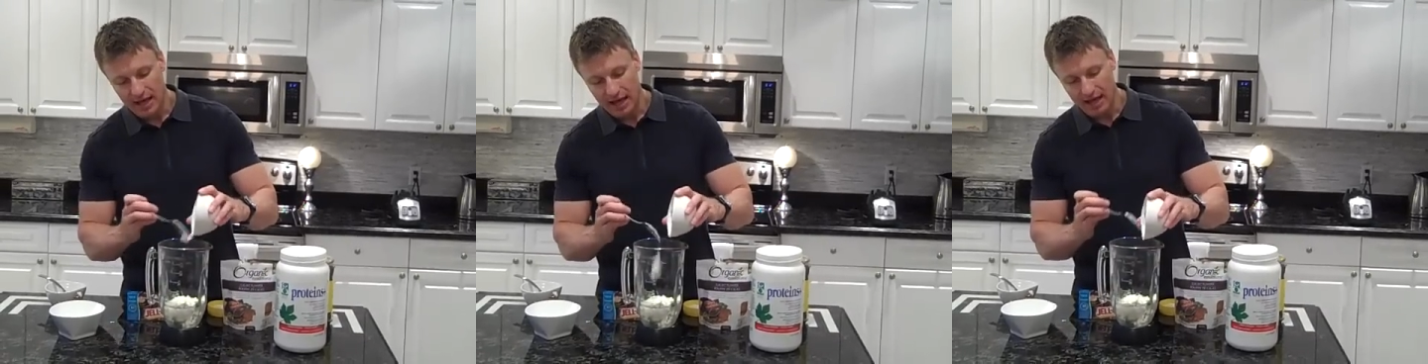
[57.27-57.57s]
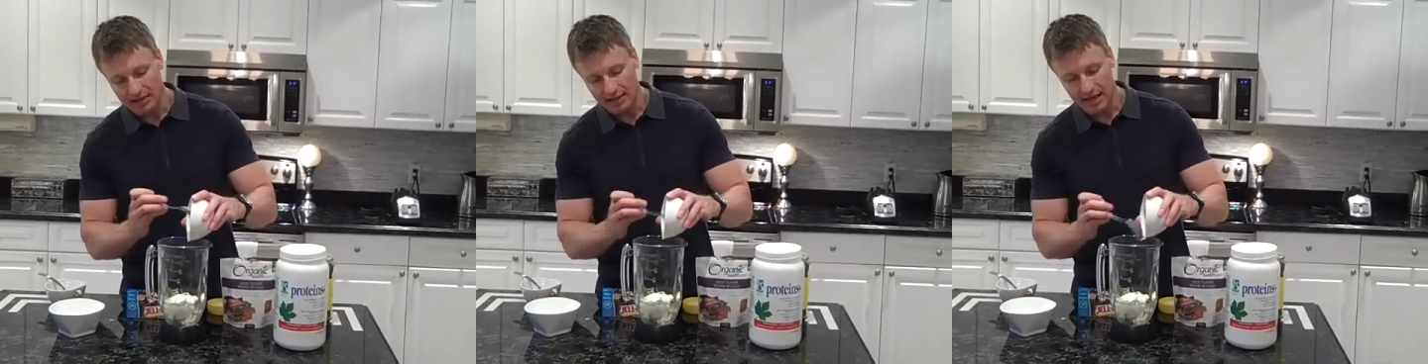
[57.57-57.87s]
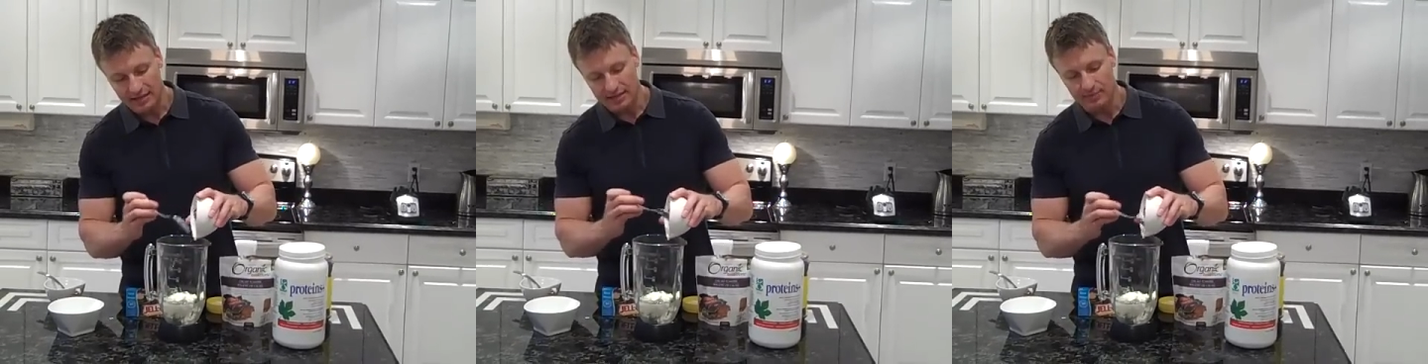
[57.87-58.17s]
and
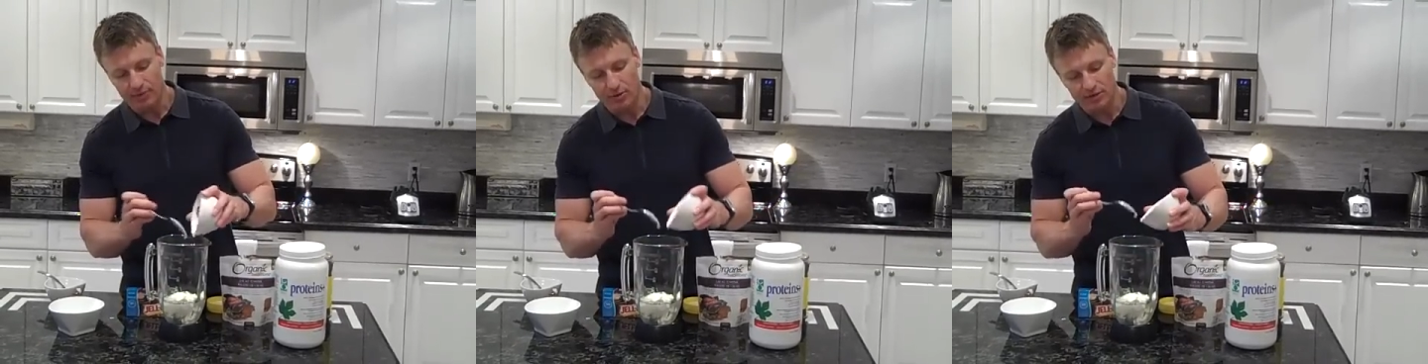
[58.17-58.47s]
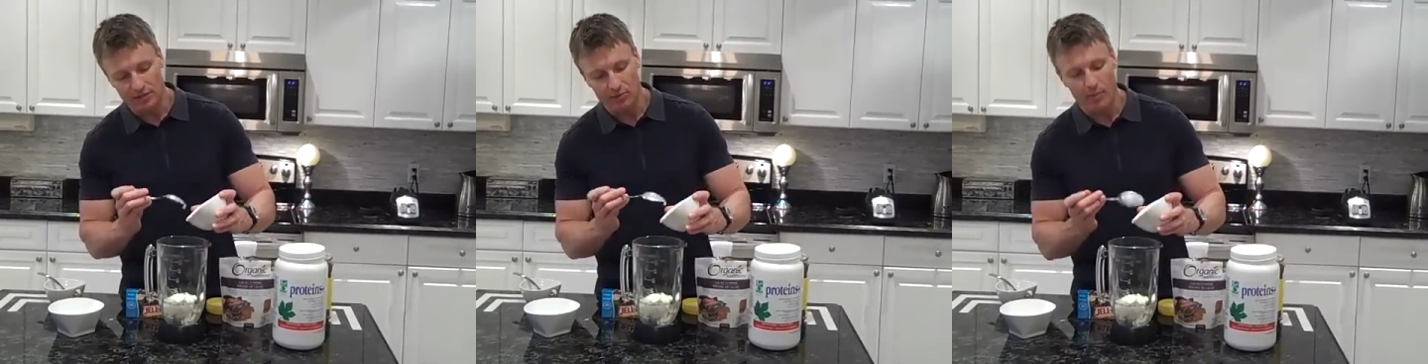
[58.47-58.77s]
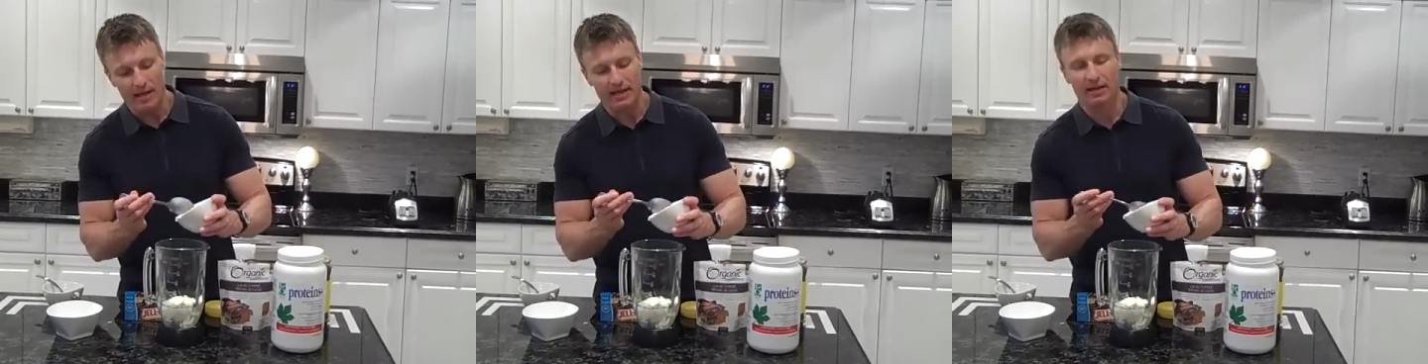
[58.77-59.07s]
casein protein will
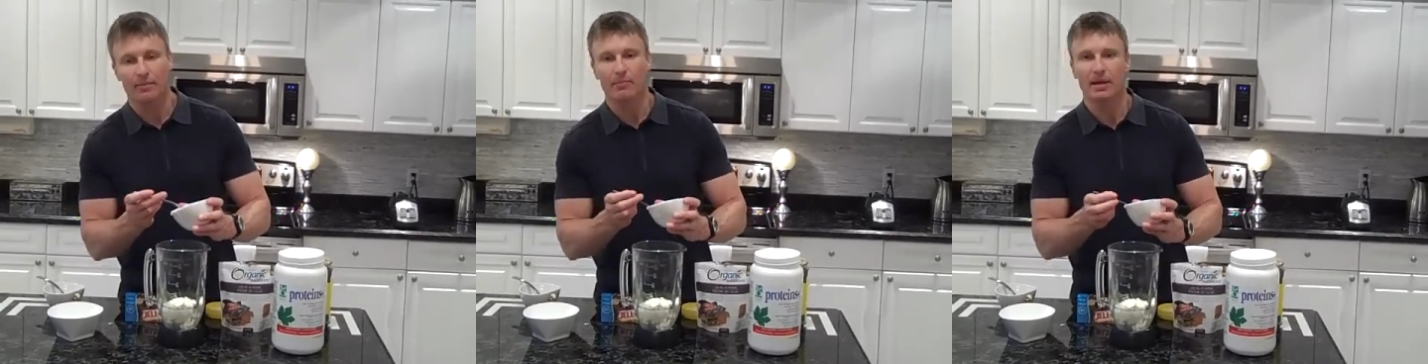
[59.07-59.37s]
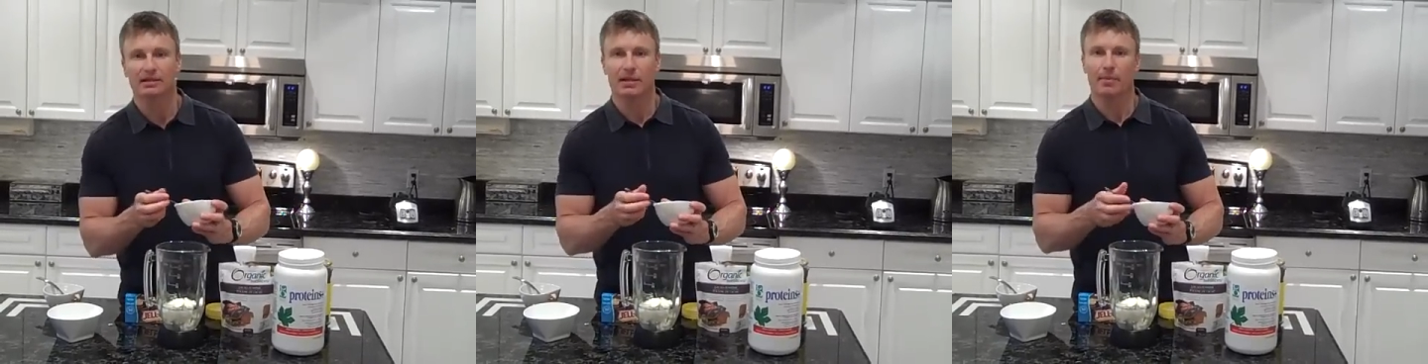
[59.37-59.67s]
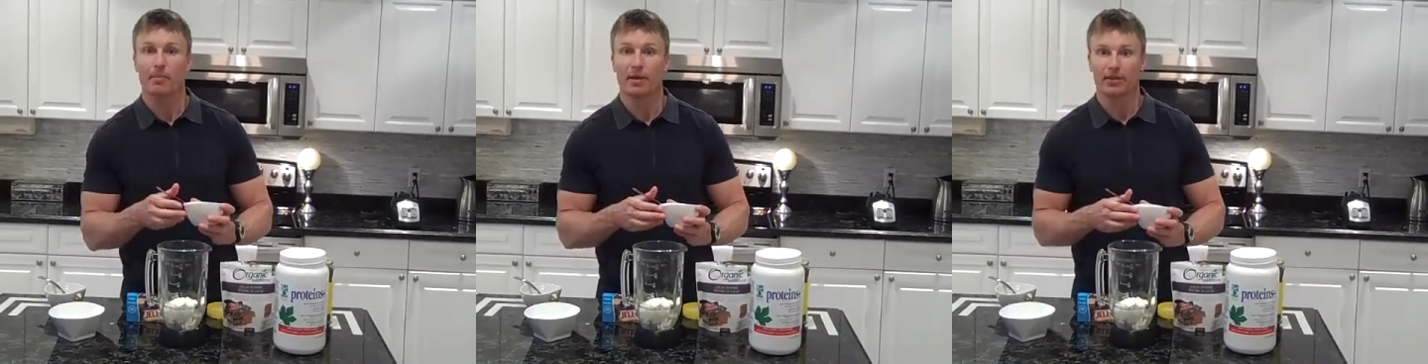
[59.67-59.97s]
make it mix up
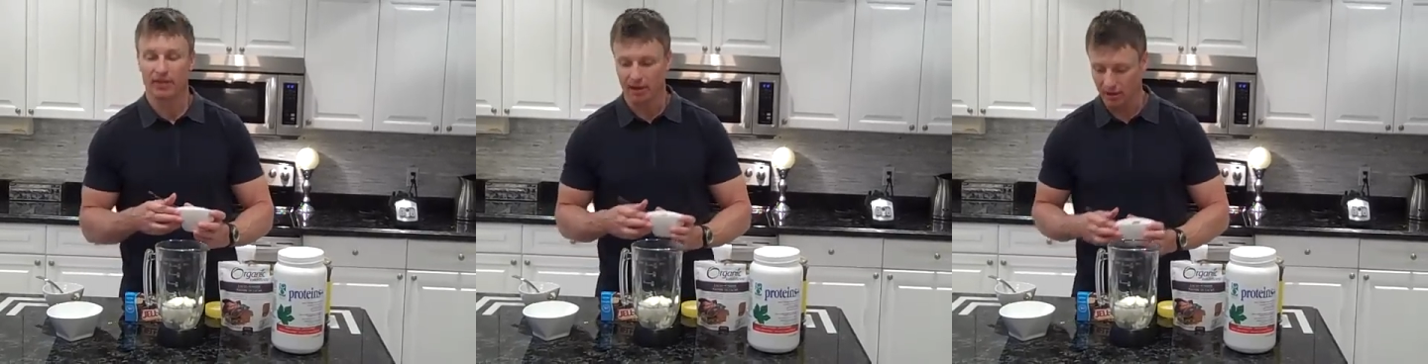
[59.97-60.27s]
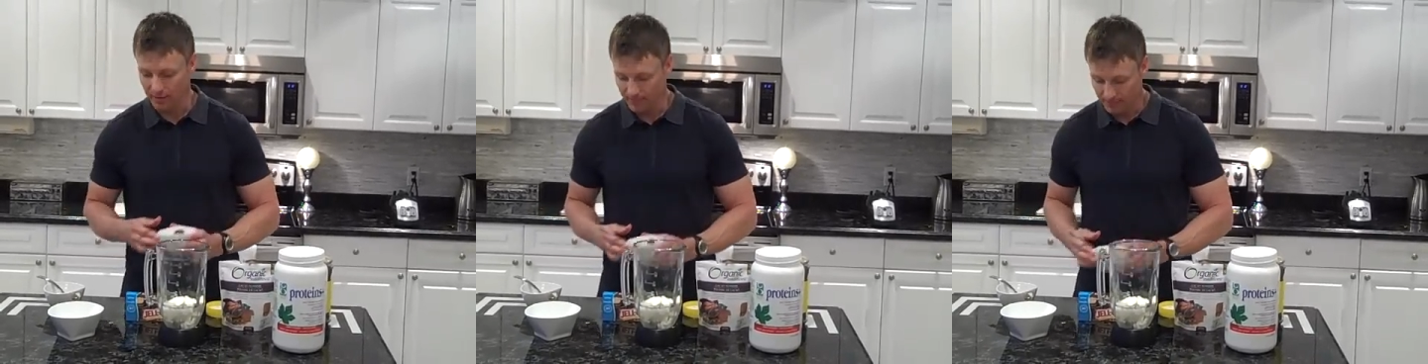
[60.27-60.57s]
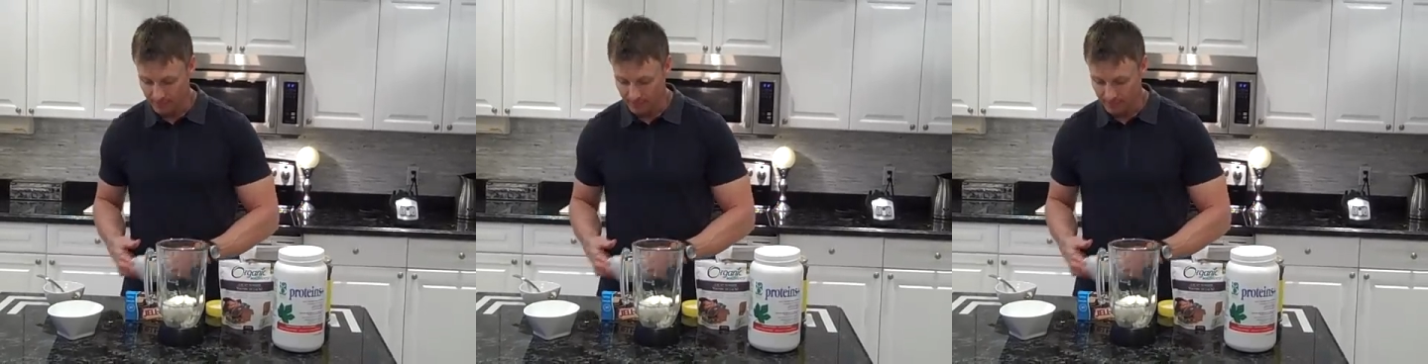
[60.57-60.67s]
a bit thicker.